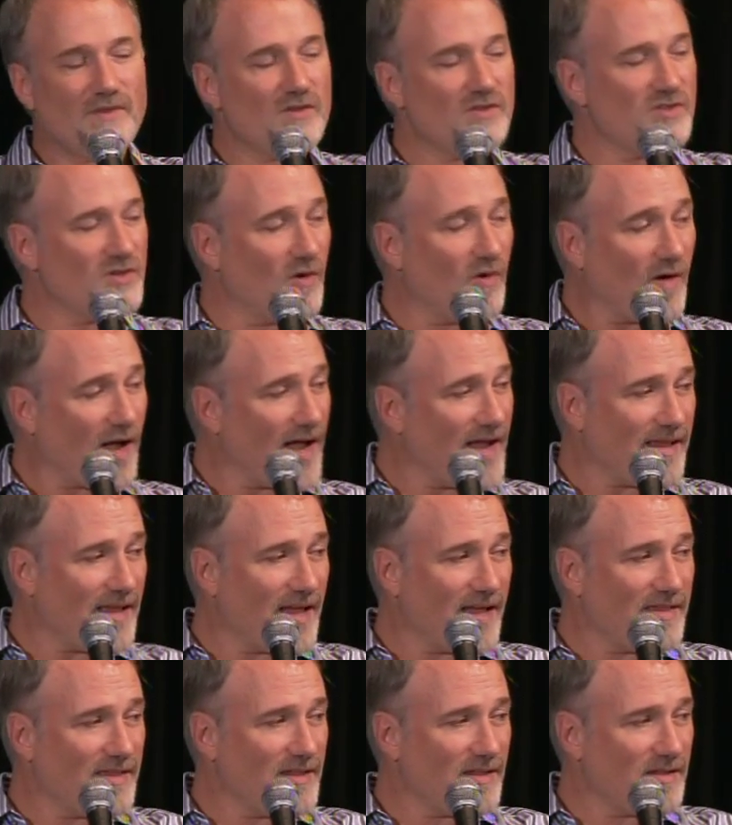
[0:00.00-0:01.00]
So I
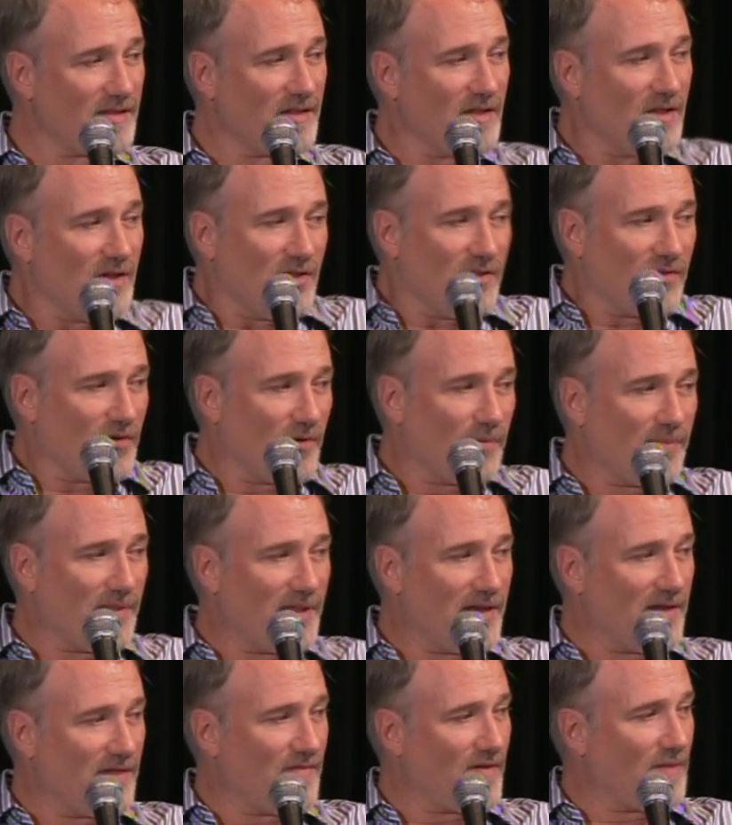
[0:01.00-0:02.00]
think there are
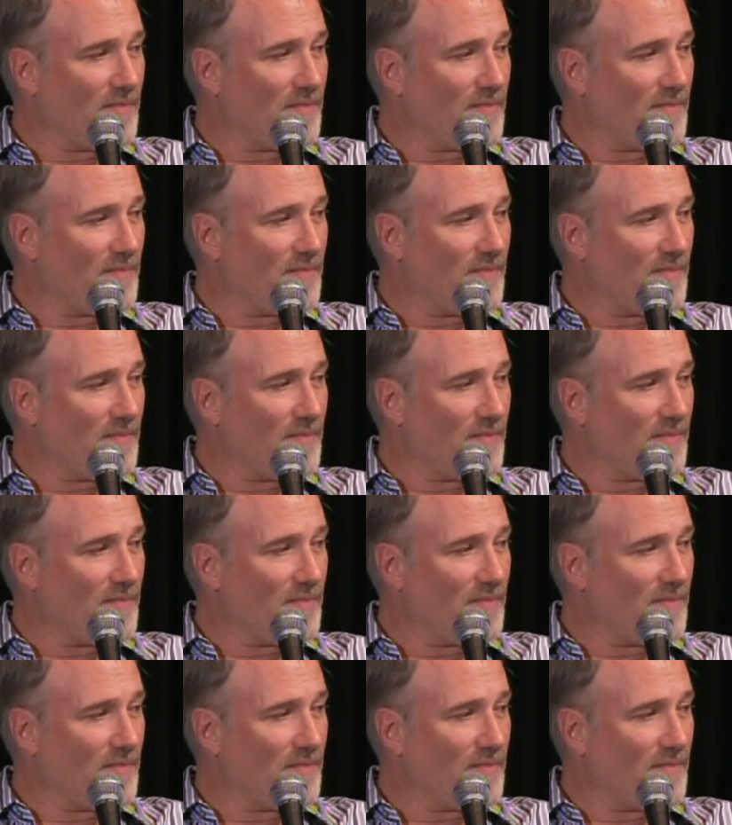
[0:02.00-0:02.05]
plenty of